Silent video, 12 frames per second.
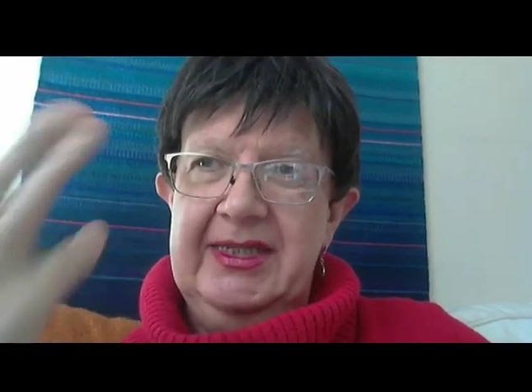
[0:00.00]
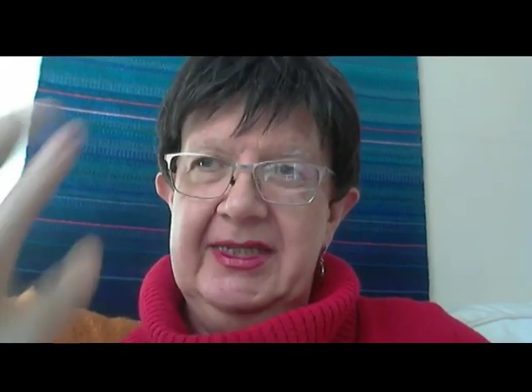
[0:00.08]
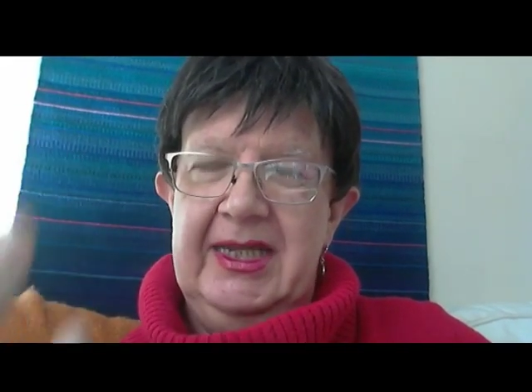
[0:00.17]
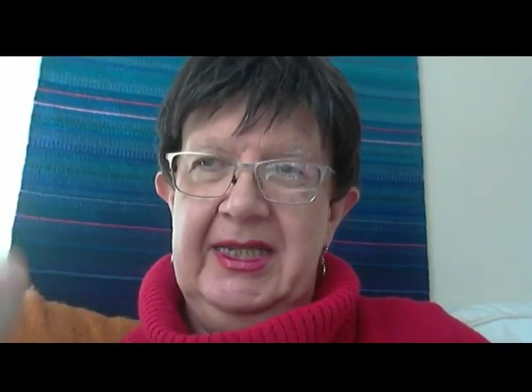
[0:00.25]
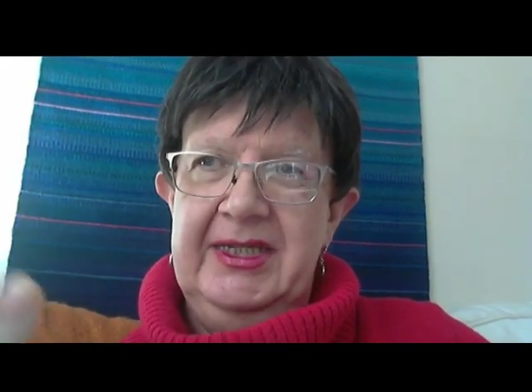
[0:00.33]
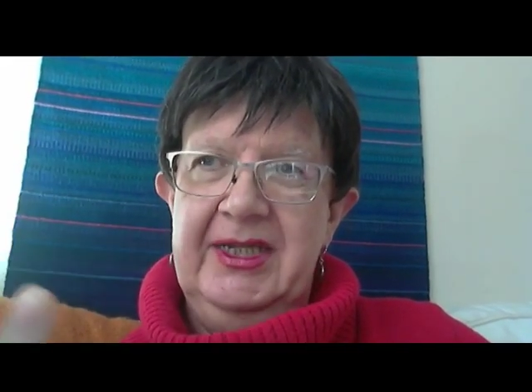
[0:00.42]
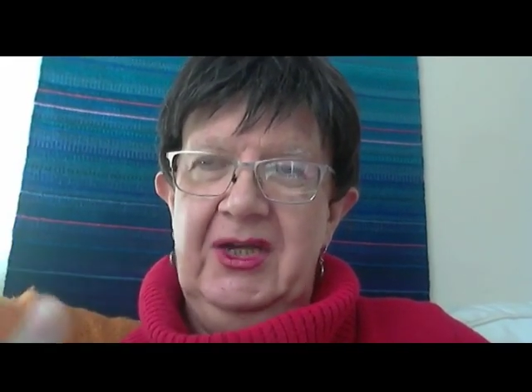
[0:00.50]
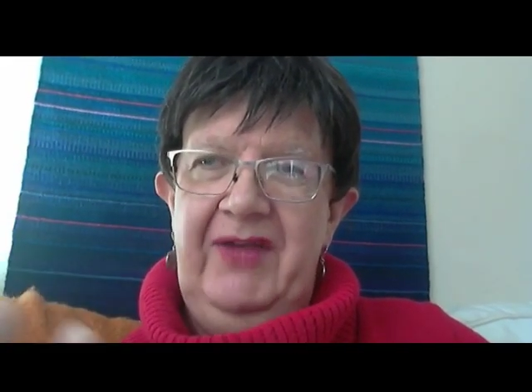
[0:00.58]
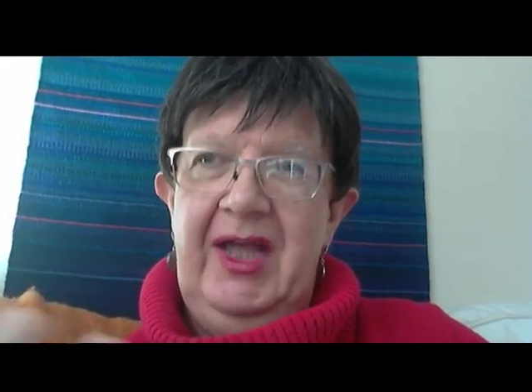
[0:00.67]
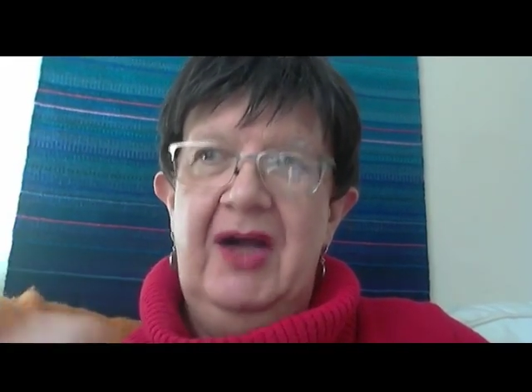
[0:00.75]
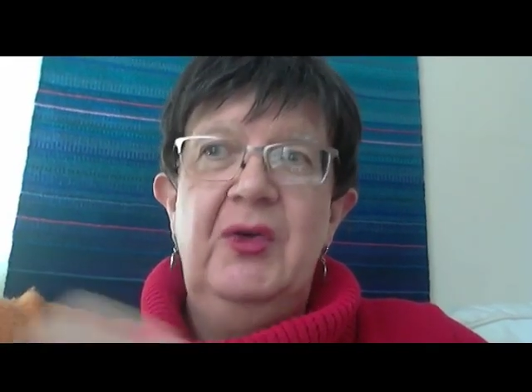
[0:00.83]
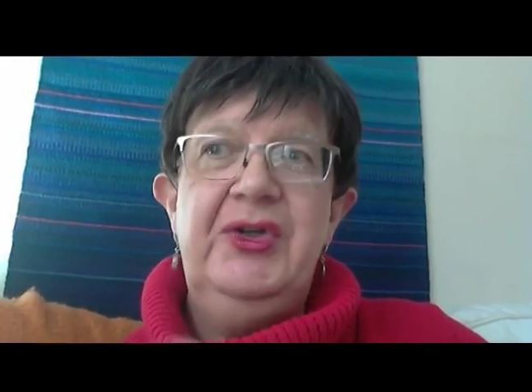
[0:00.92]
this idea of
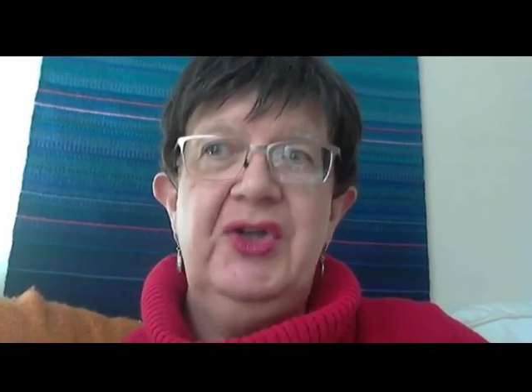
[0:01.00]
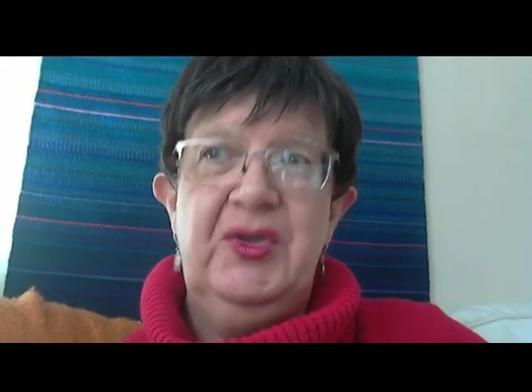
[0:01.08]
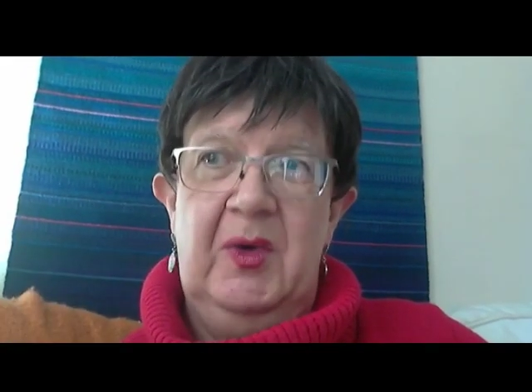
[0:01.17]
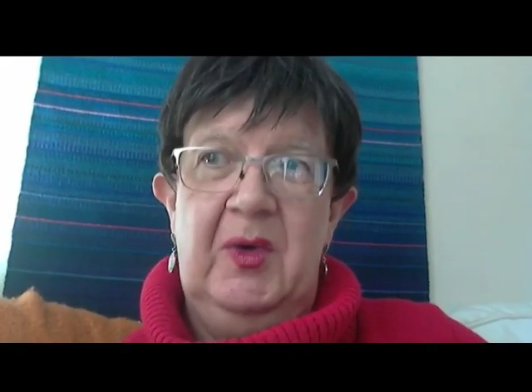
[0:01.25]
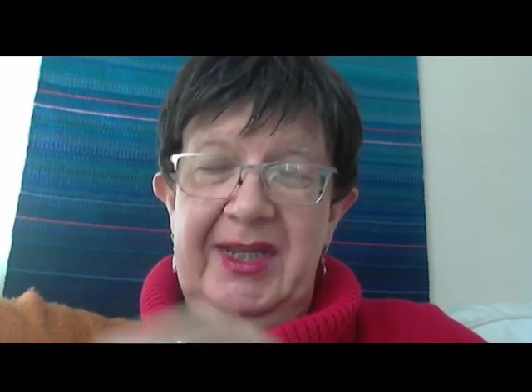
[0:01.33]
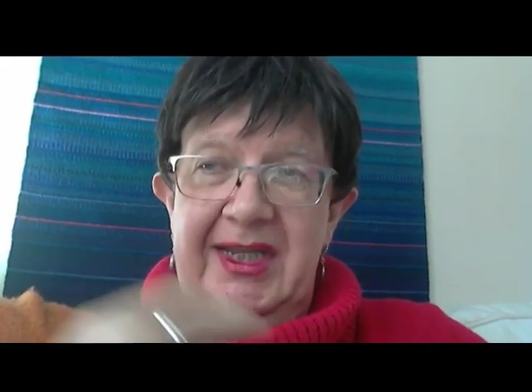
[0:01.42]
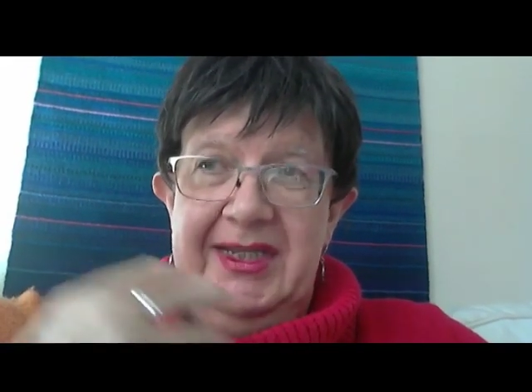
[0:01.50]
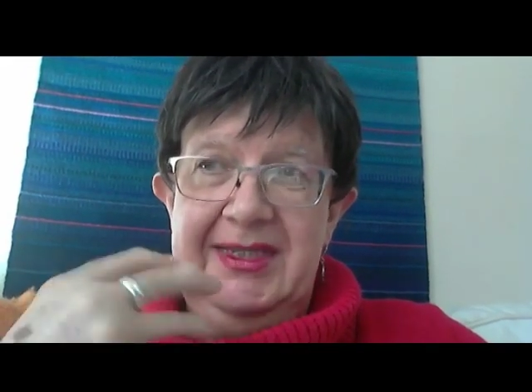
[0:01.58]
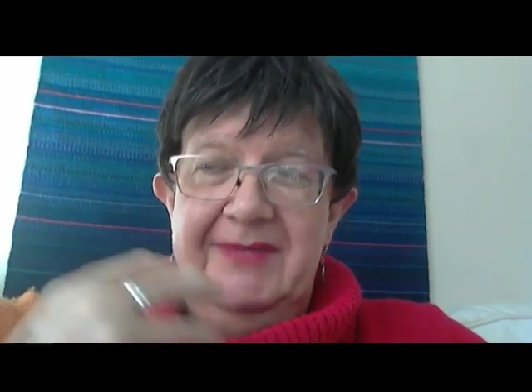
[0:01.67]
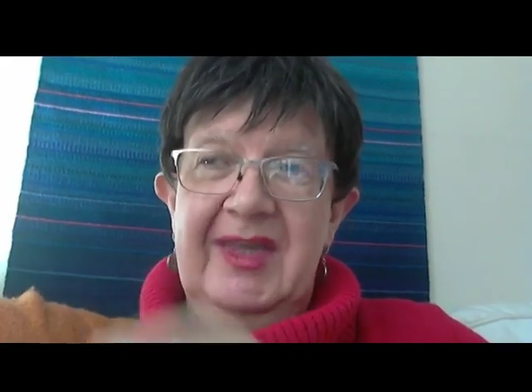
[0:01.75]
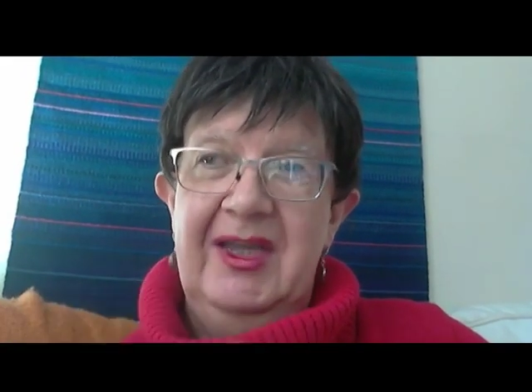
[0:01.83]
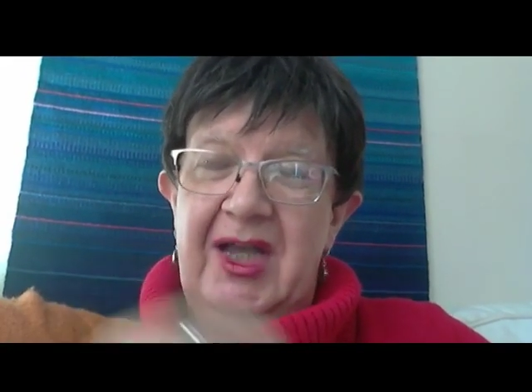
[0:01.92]
how does one
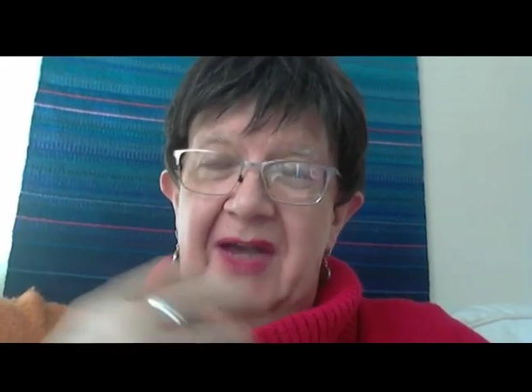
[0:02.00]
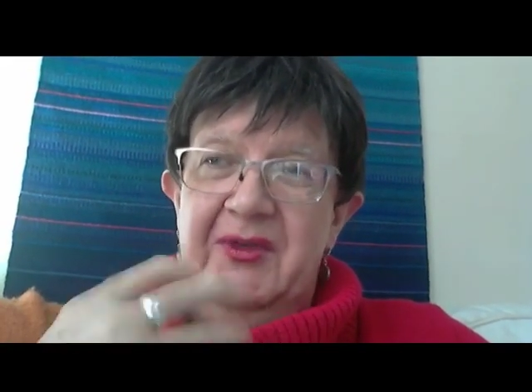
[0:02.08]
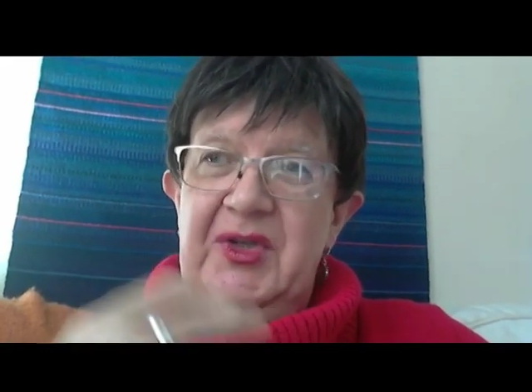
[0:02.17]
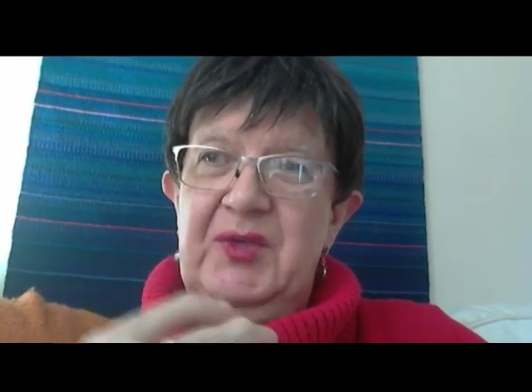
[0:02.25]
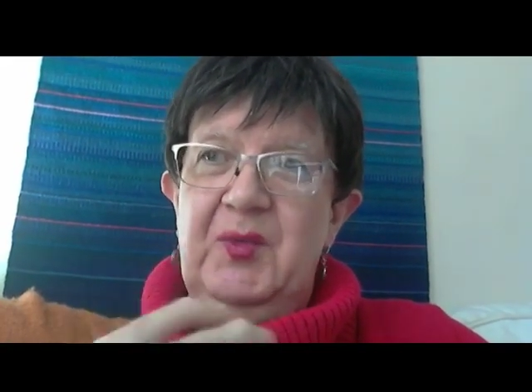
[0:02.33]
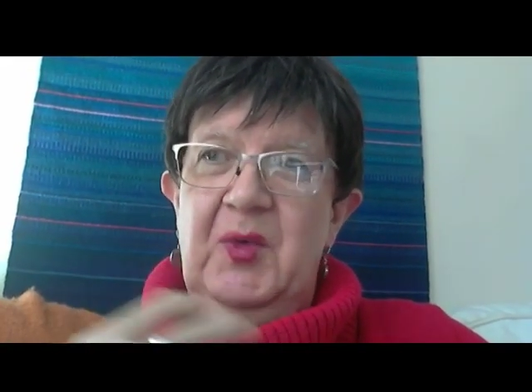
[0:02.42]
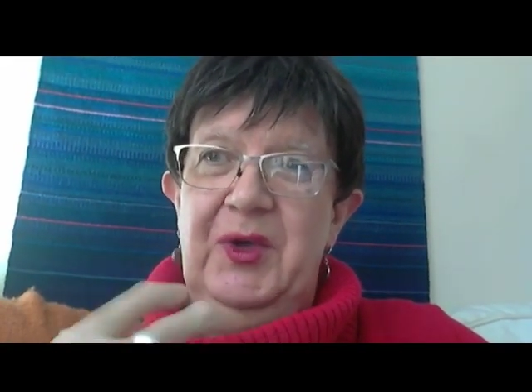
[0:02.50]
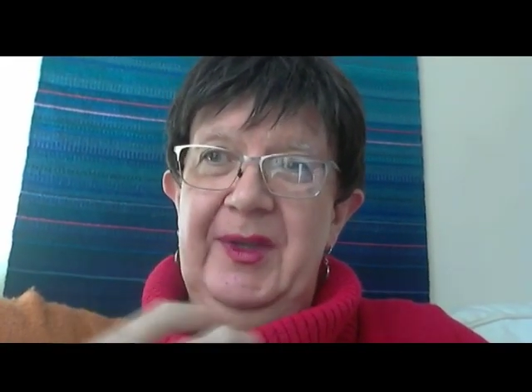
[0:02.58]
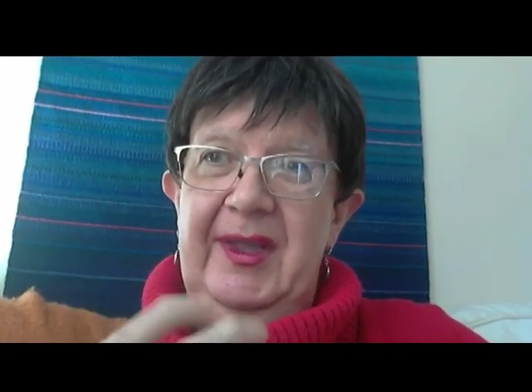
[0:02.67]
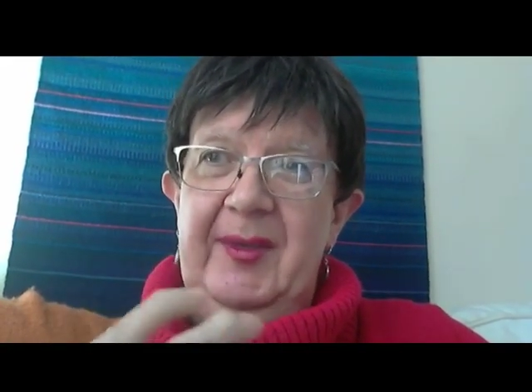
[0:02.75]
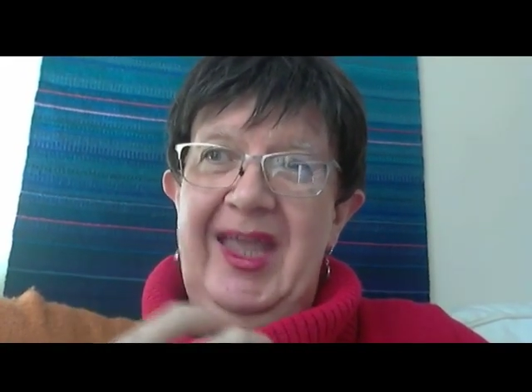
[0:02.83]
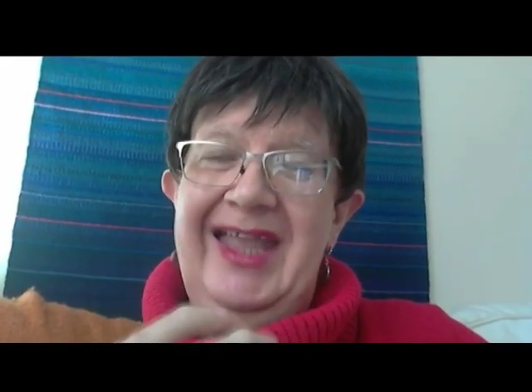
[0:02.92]

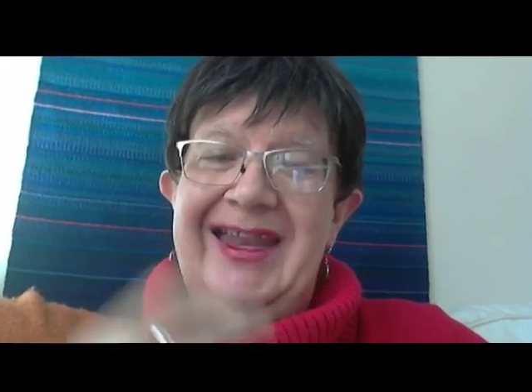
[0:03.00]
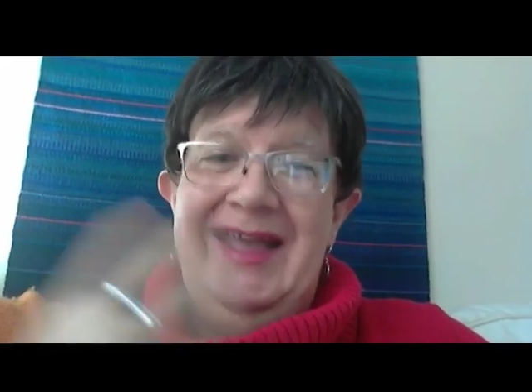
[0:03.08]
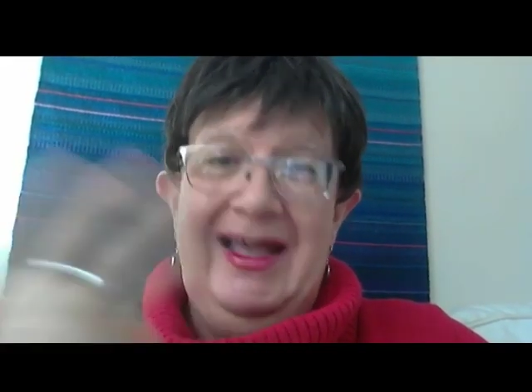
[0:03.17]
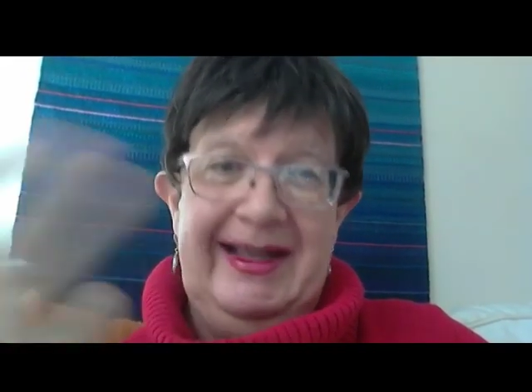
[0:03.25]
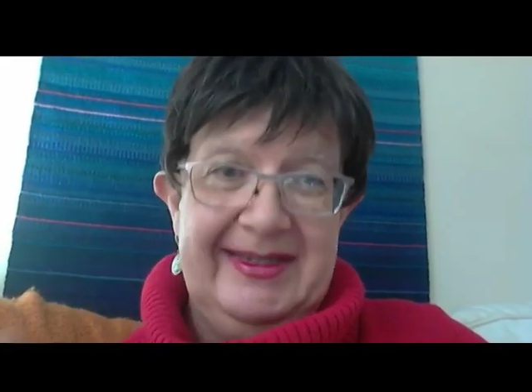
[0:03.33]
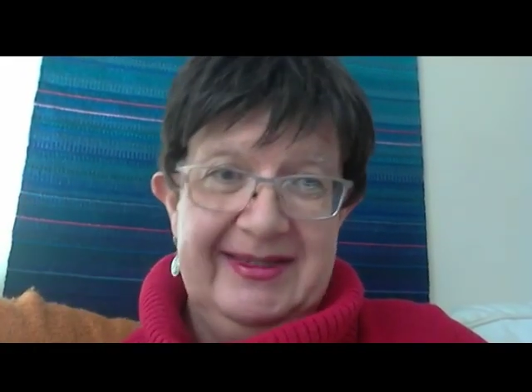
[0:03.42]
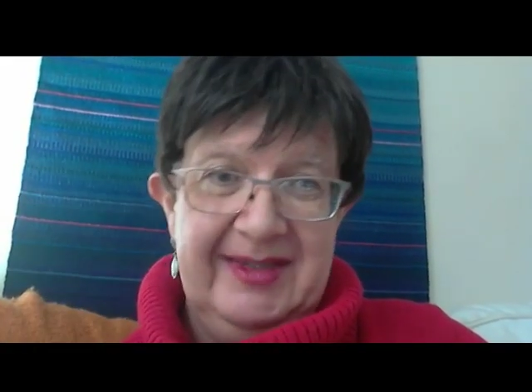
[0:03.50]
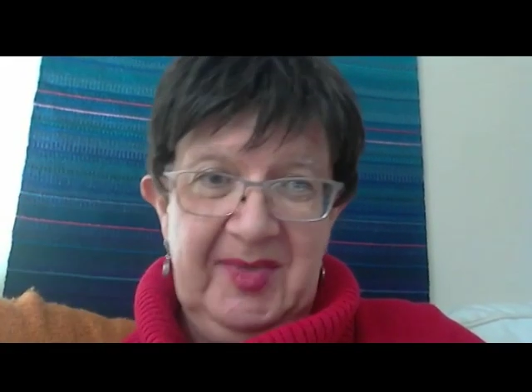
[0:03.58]
enact the